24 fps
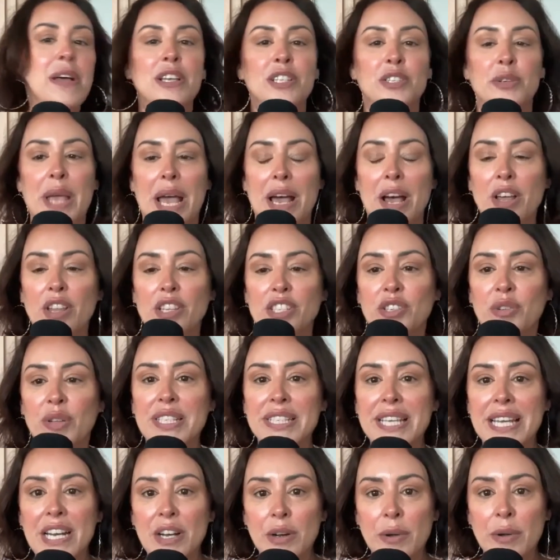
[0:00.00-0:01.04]
So yeah, so let's
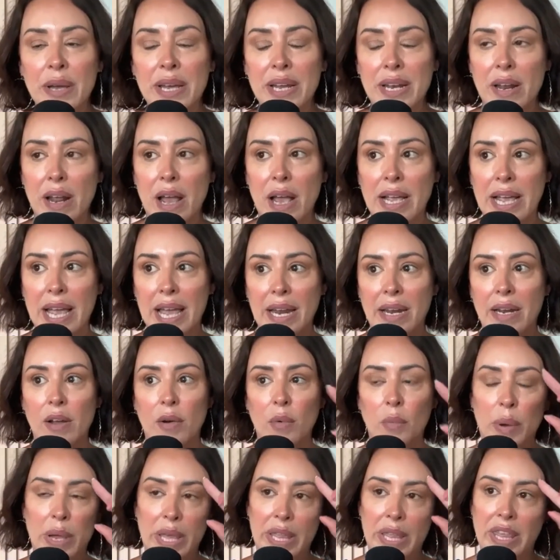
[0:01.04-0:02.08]
get into it again
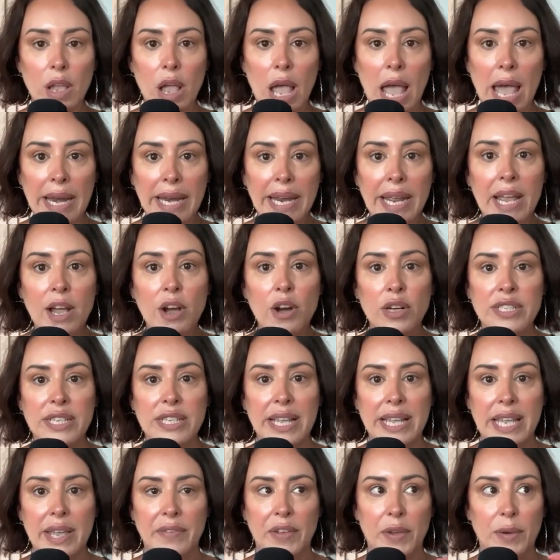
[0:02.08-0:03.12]
with any hooks I
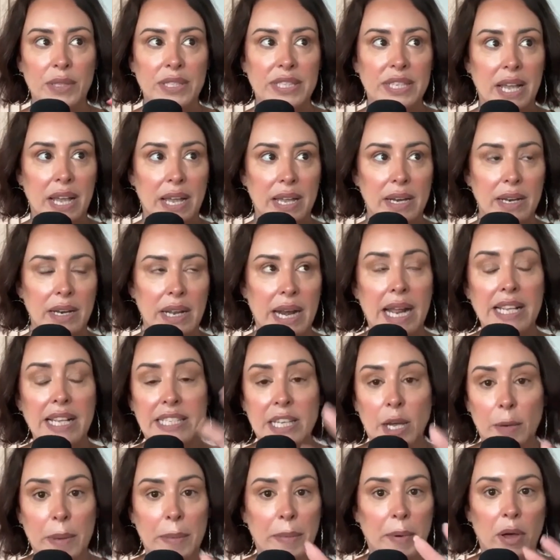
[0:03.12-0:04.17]
give you inside. And I
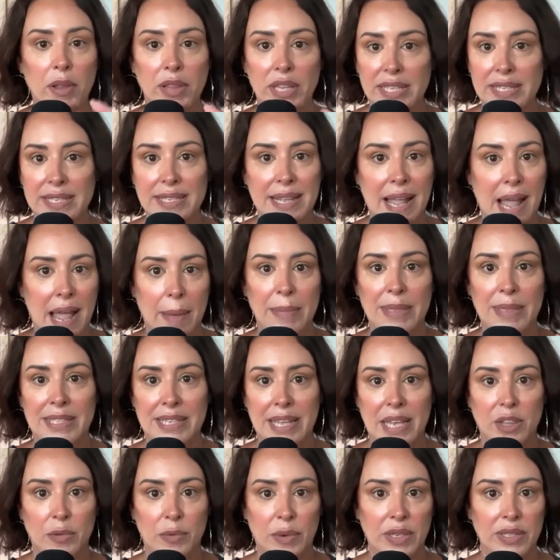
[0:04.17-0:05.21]
tell people all the time
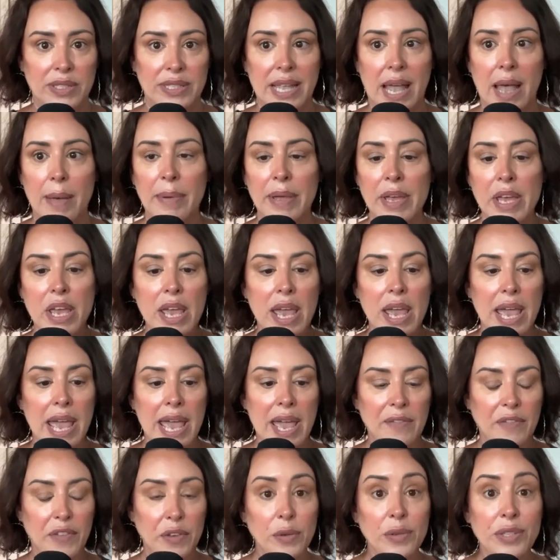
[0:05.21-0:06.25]
inside the Reels Lab,
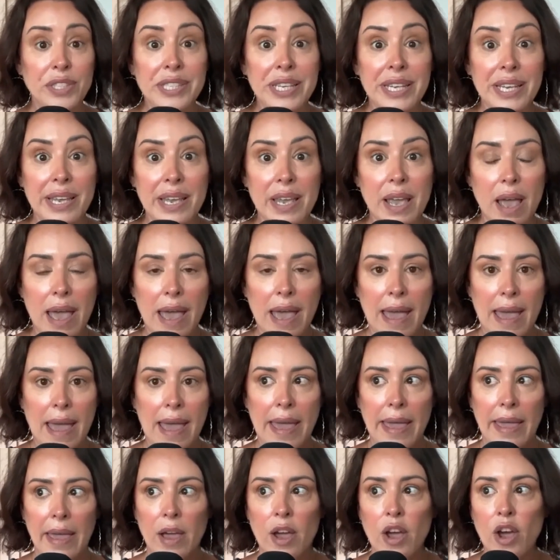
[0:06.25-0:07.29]
if you see
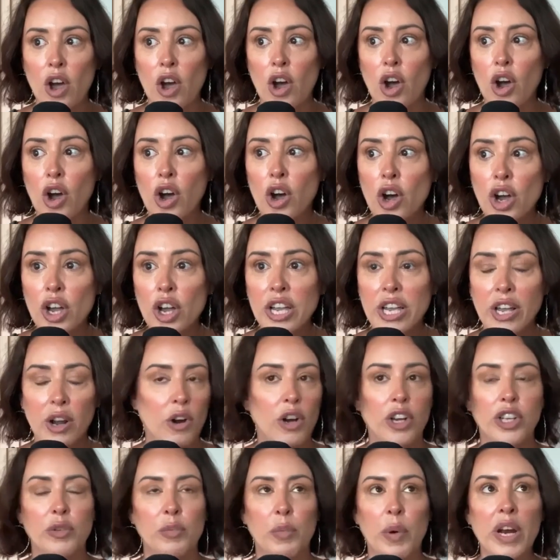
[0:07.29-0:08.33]
a hook or
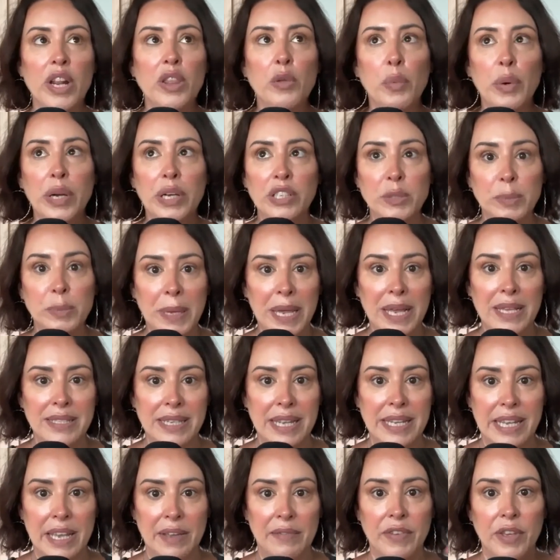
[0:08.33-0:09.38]
one of the Reels plans I
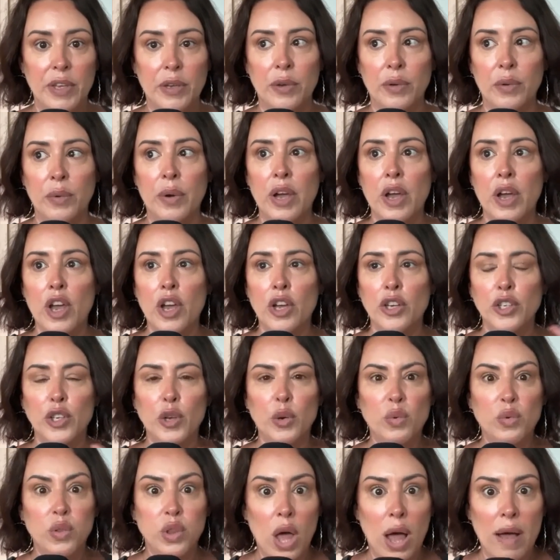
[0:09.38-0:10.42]
give you,
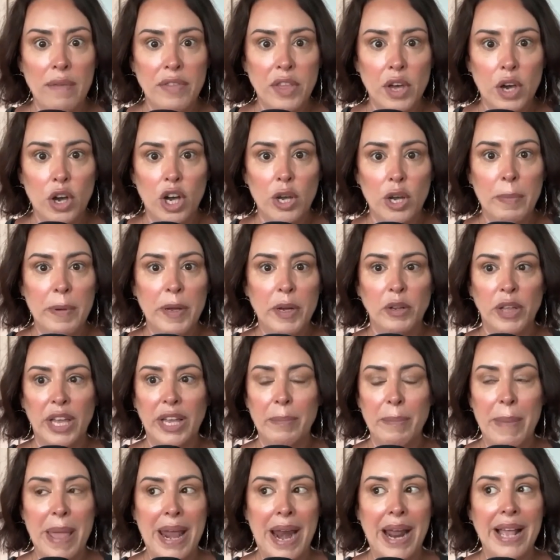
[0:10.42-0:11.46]
you love the hook, but you're like,
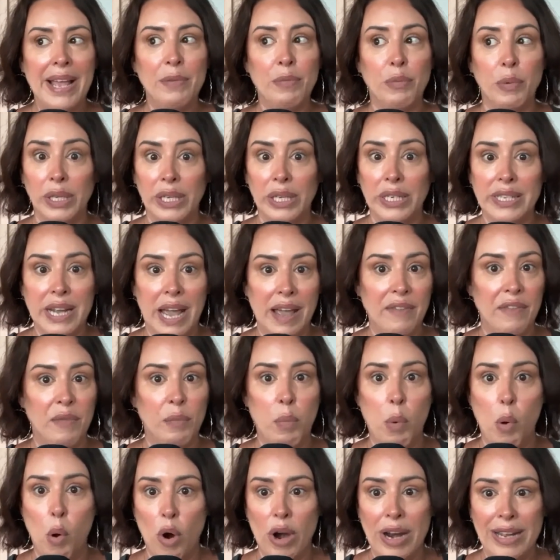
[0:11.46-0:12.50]
man, I could really dive
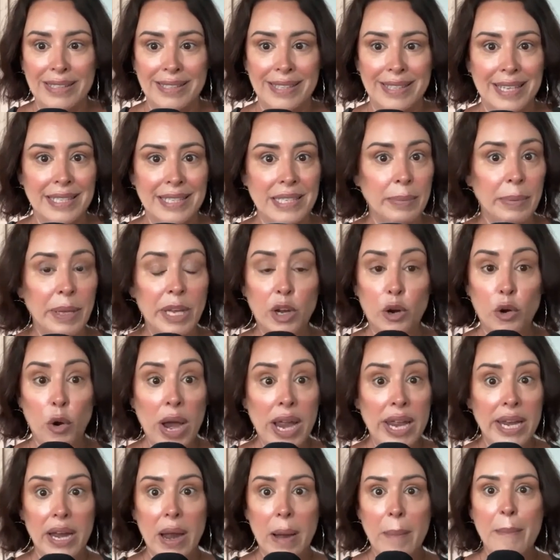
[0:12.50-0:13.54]
more into this. I'm like,
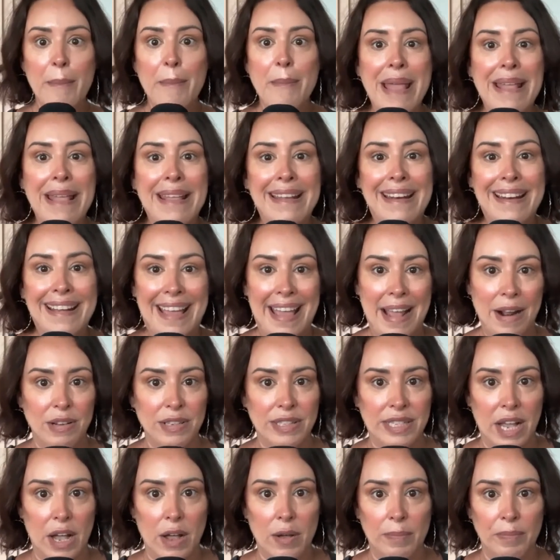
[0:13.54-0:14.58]
great, make it a
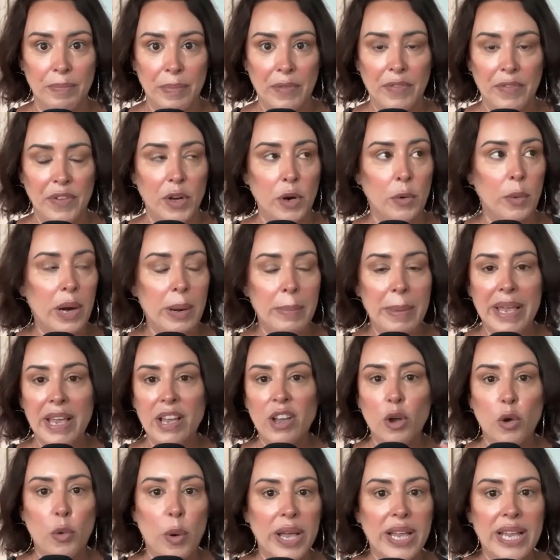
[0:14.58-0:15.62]
carousel. If you don't want to make it a
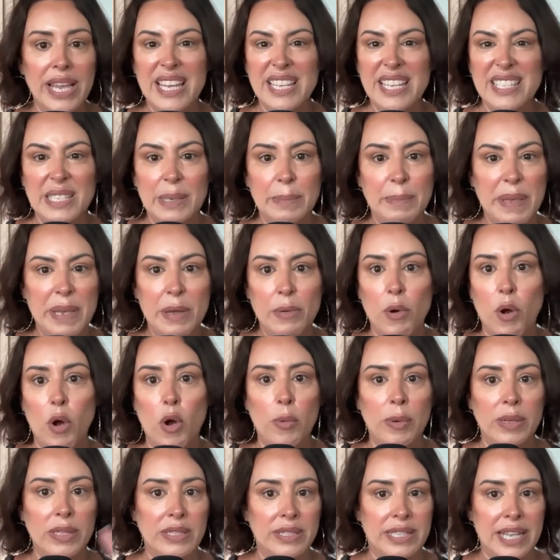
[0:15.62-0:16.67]
quick, easy B-roll
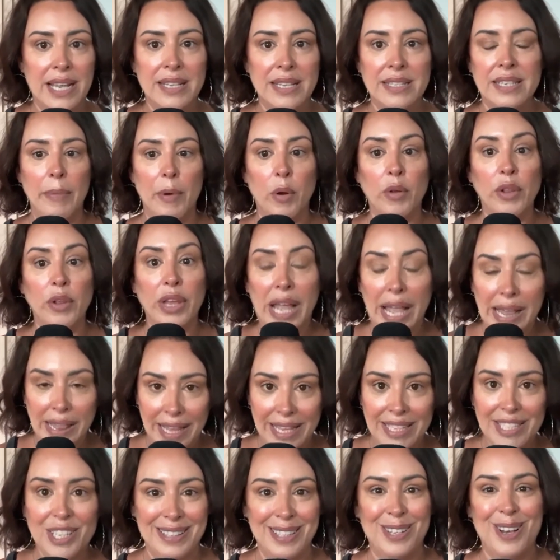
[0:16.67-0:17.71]
with text, or like I like
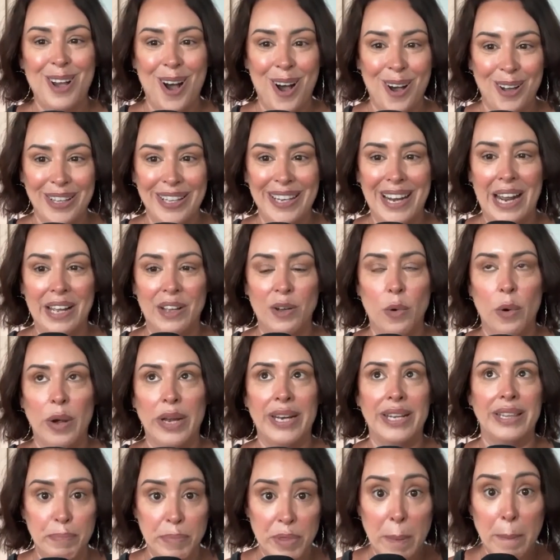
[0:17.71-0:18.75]
to call it, I coined
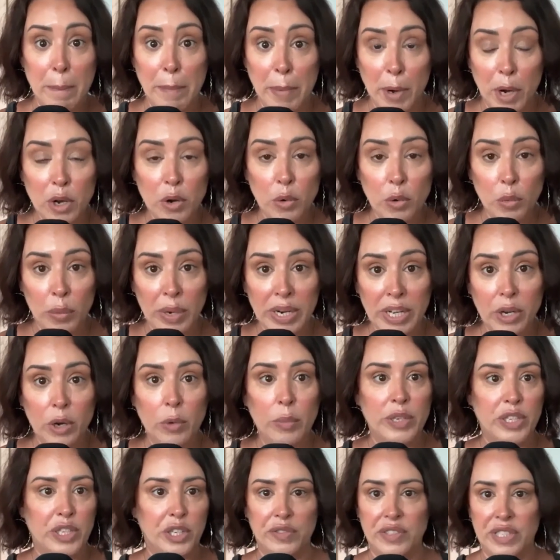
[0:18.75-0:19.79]
it the book reel,
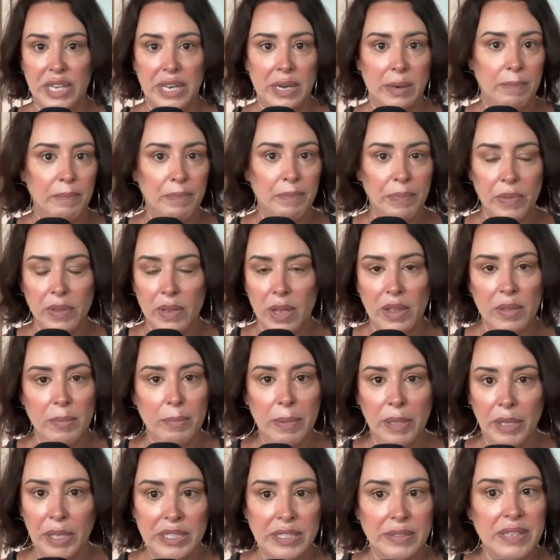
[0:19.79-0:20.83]
which you've seen
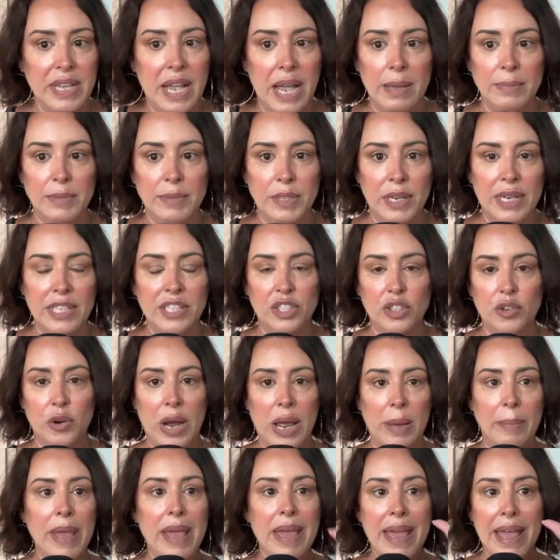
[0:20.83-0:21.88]
millions of times on
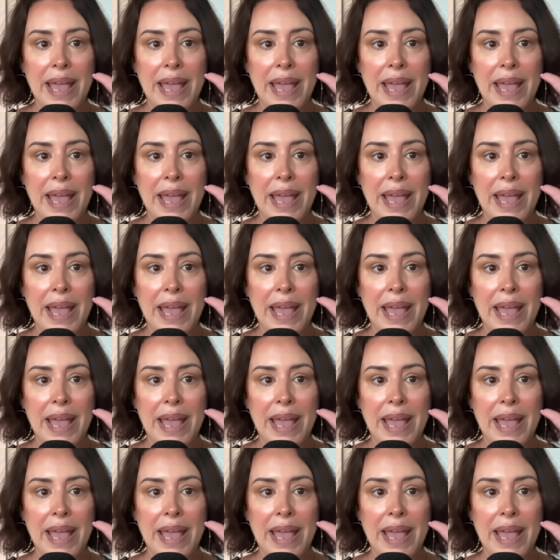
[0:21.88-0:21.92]
Instagram.